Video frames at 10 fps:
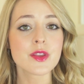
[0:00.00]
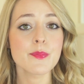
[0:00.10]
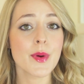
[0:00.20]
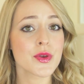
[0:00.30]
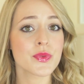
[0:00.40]

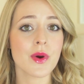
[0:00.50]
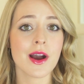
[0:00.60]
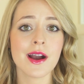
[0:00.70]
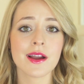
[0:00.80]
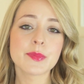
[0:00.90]
Both
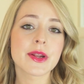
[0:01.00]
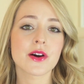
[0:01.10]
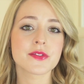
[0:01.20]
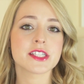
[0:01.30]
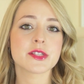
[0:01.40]
work, but it
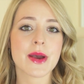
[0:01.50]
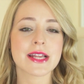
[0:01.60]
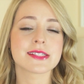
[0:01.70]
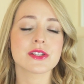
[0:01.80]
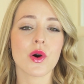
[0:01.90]
obviously
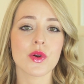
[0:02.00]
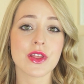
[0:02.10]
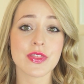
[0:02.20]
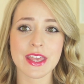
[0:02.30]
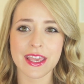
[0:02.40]
depends
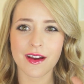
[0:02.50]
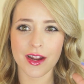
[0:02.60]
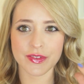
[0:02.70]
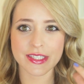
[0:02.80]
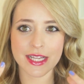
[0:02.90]
on the
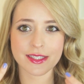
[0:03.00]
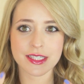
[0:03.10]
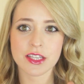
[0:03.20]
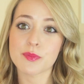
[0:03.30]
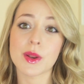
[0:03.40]
kind of
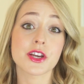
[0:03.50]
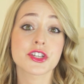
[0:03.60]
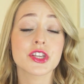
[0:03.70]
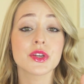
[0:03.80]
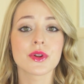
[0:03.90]
intensity of
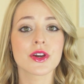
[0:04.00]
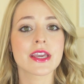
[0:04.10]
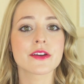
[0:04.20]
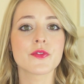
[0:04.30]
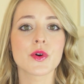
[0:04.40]
blush that you're
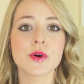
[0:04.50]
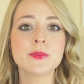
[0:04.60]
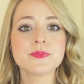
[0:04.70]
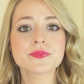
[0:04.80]
looking for.